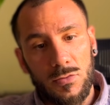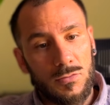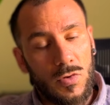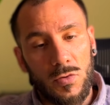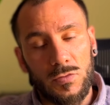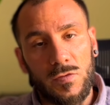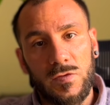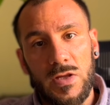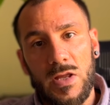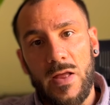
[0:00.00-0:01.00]
go to
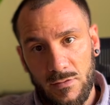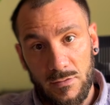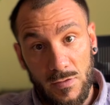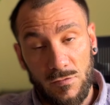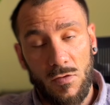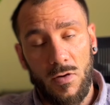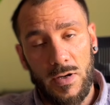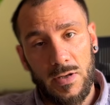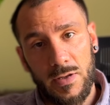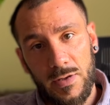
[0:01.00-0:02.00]
see and the soil
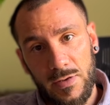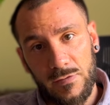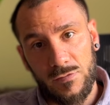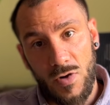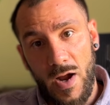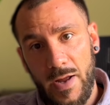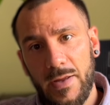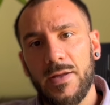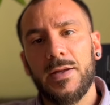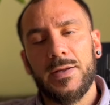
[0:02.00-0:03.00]
is dry,
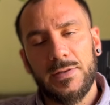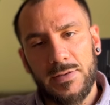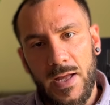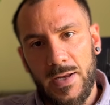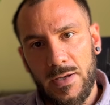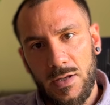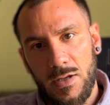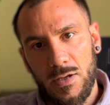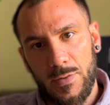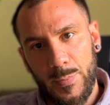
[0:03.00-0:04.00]
then
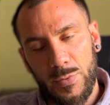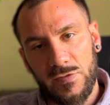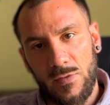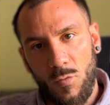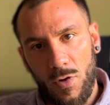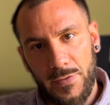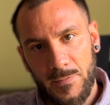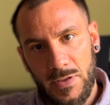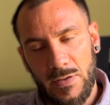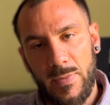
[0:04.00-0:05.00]
put some water
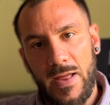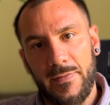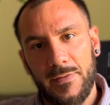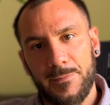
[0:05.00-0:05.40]
in the plant.